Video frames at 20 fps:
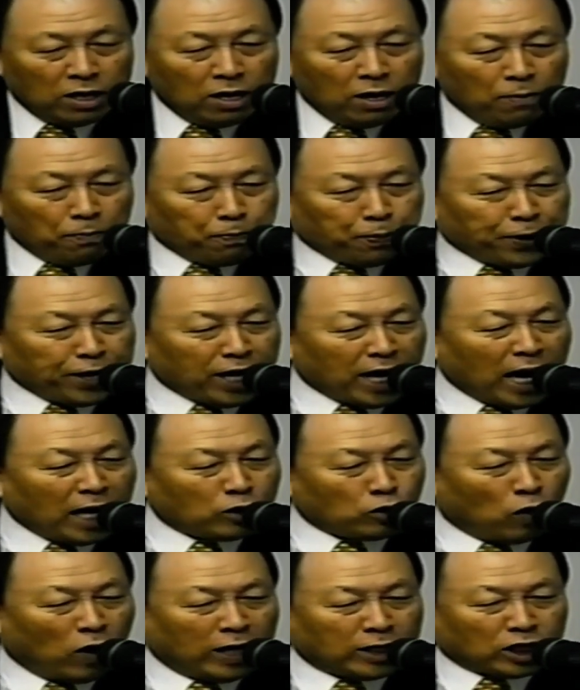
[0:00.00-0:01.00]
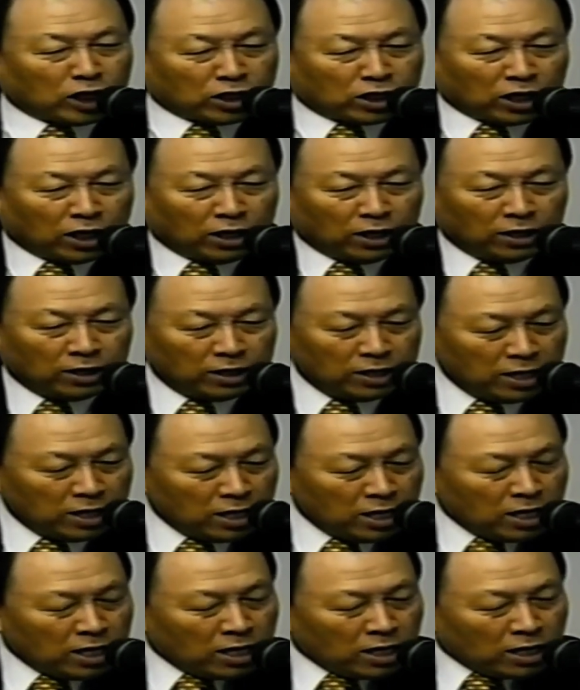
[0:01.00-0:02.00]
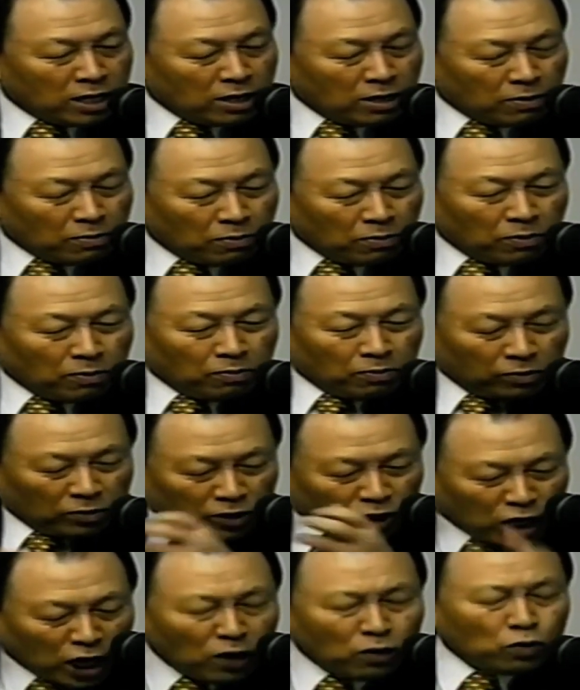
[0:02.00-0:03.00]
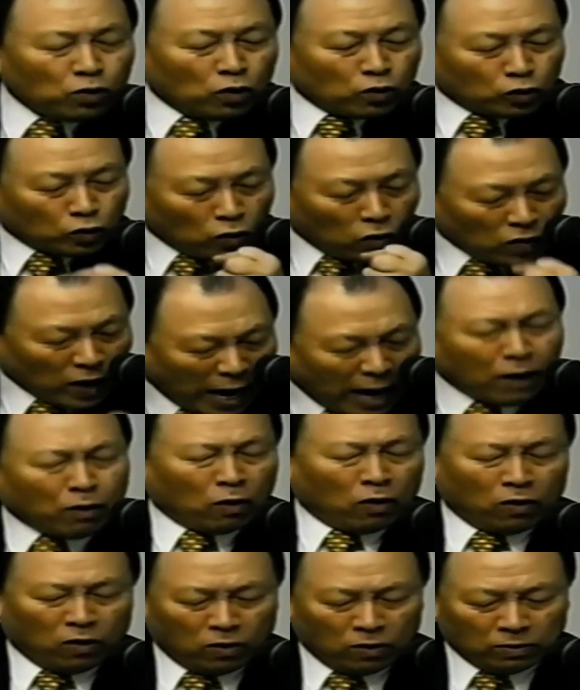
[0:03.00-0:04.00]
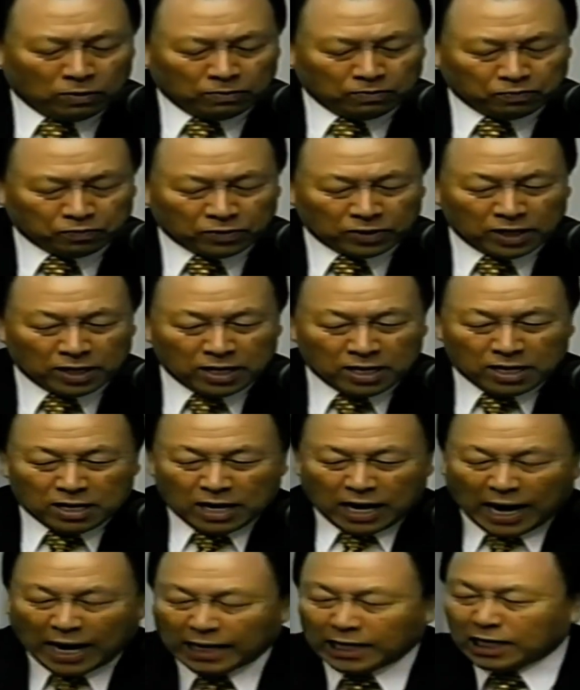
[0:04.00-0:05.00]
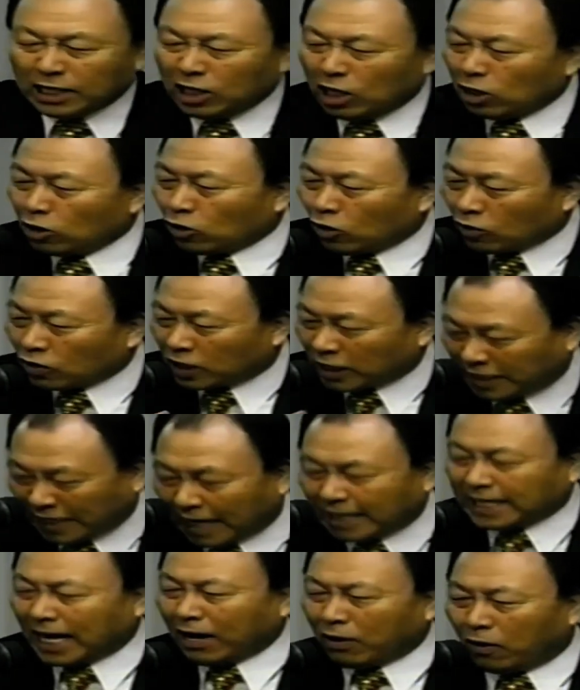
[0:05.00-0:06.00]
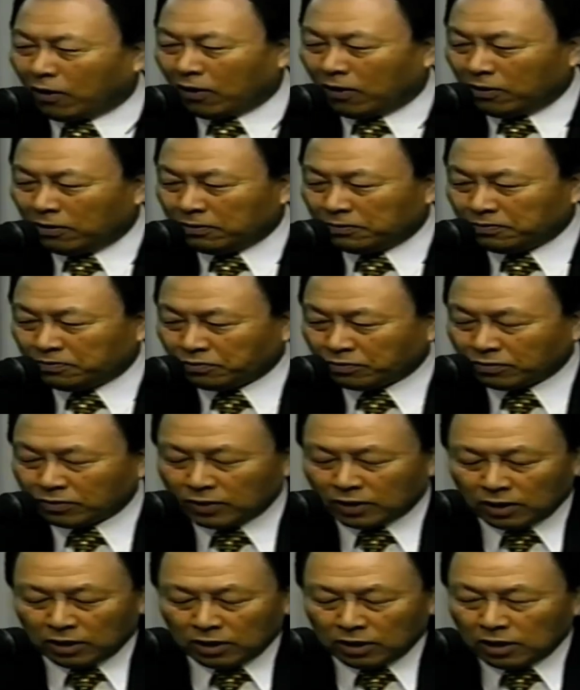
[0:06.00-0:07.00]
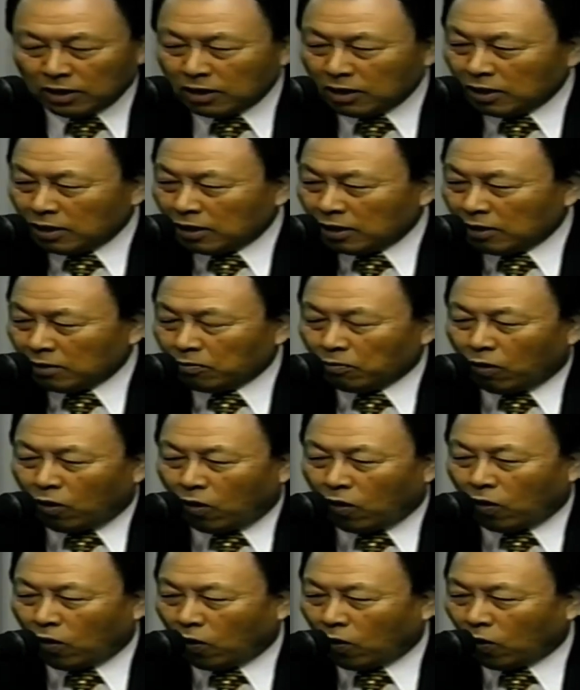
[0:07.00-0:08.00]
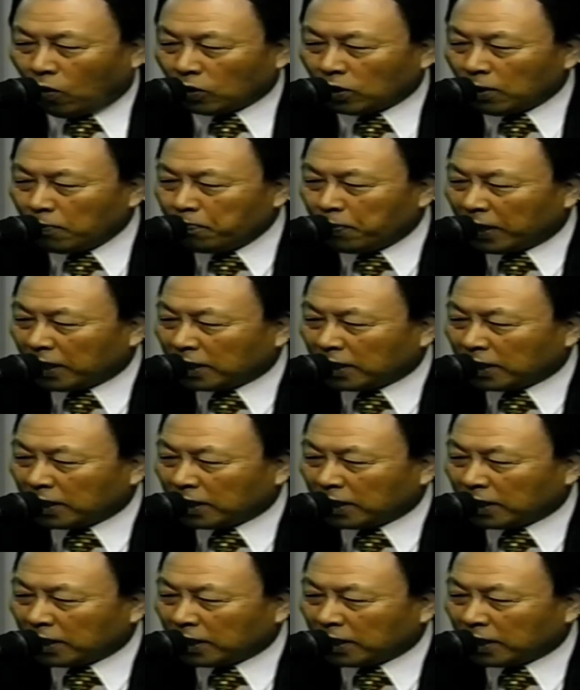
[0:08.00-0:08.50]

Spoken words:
and healthy. Your blood, your bones become healthy. So you go to heaven. Everything you do does more well.